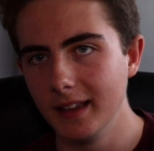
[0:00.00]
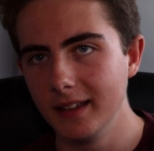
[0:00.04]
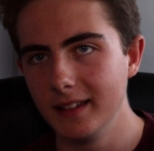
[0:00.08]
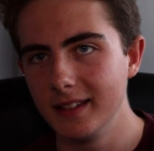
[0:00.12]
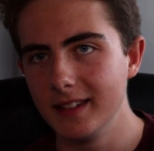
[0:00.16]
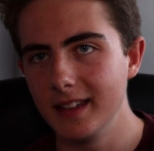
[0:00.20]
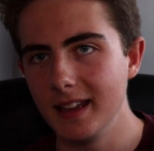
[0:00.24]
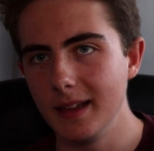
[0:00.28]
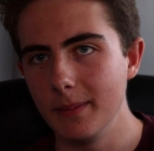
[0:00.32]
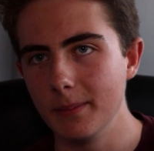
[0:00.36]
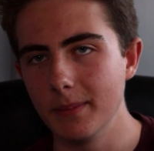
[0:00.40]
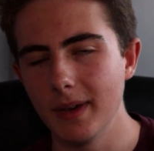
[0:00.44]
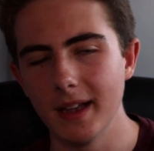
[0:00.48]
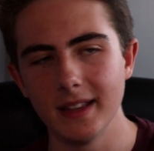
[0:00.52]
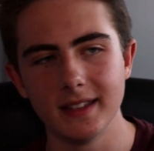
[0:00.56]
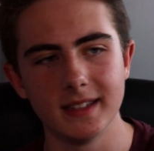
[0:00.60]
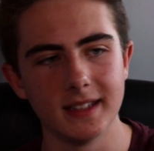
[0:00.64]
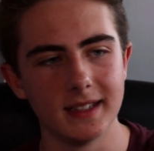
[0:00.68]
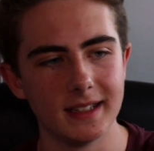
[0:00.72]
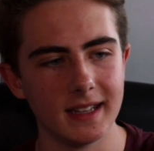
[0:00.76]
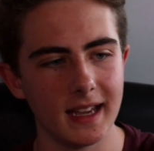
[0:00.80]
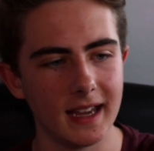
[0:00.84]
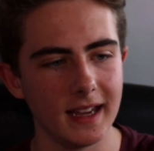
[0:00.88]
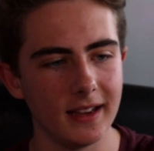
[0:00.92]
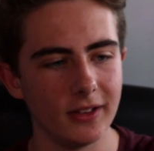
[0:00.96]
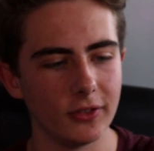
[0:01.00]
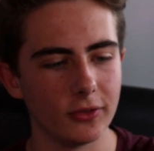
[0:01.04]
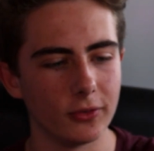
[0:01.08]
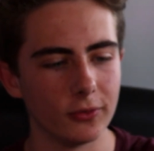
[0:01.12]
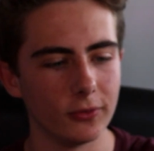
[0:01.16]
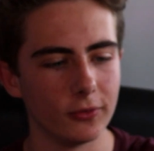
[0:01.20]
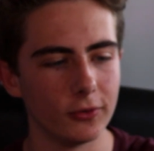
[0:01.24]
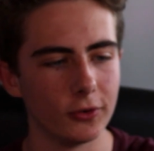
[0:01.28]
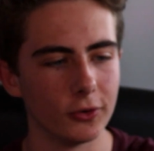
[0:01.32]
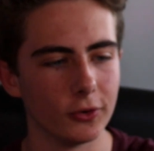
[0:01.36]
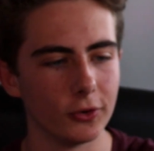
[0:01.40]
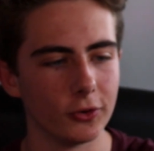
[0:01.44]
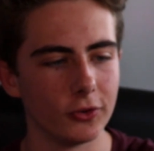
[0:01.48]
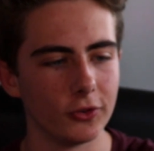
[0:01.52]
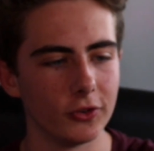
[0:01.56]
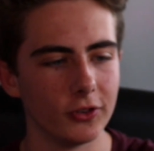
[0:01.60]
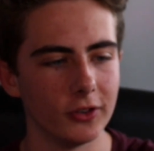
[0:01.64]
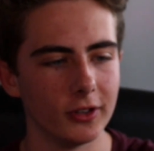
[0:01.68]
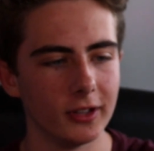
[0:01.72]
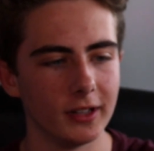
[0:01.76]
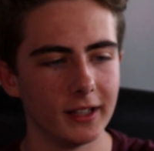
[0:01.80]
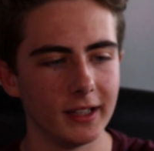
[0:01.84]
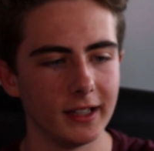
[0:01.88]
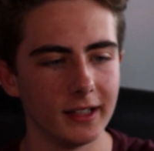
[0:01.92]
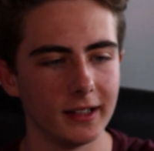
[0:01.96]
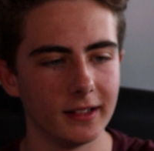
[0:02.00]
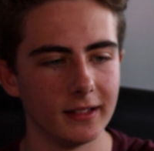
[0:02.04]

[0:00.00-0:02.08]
seen better days, unfortunately,